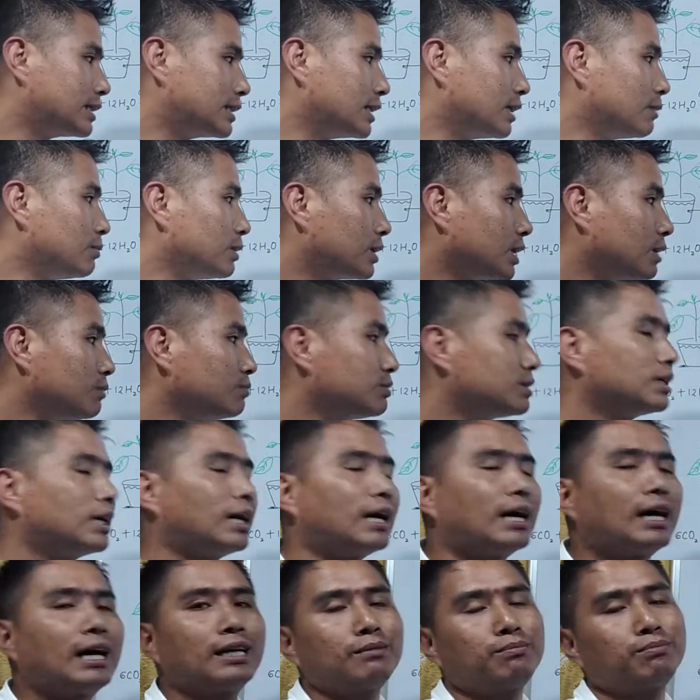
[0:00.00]
becomes
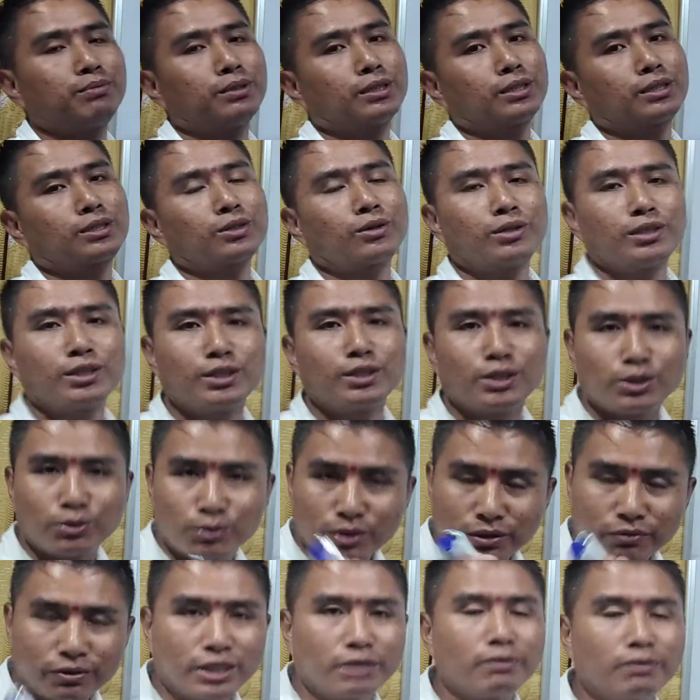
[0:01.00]
hypertonic. You
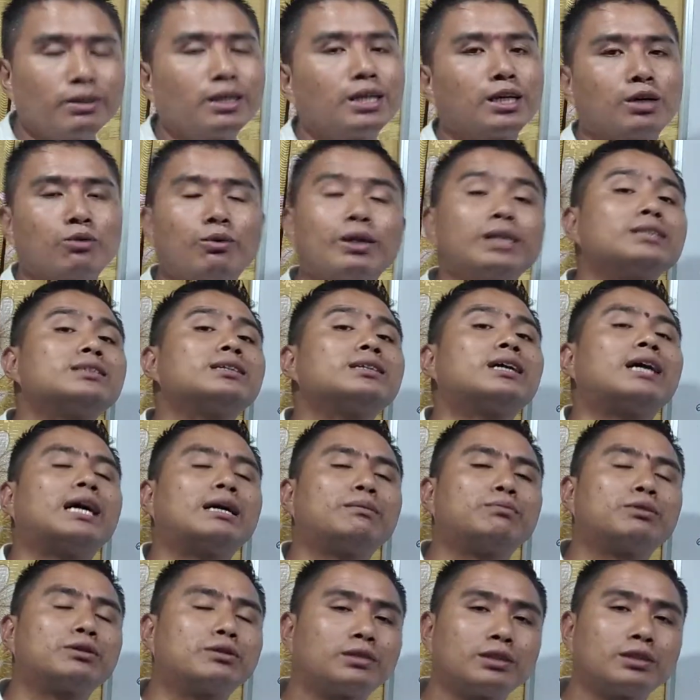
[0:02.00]
know very well now what is a
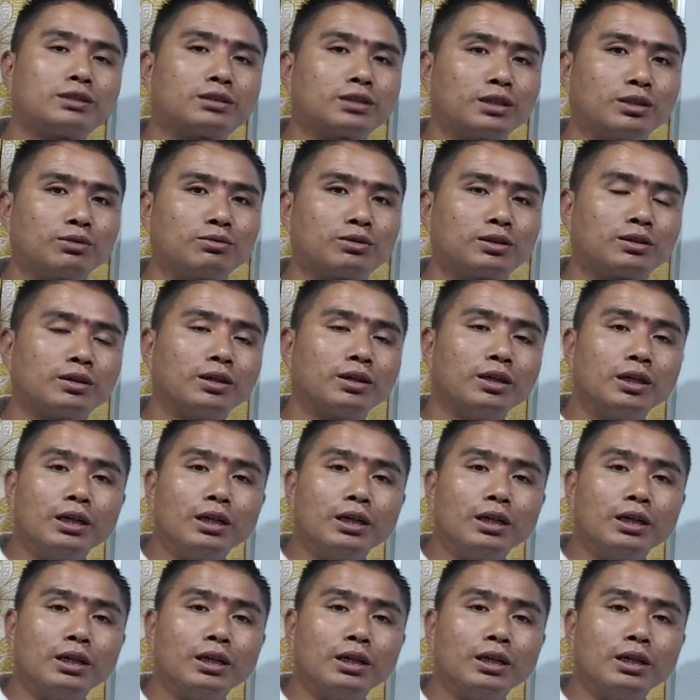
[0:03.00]
hypertonic solution.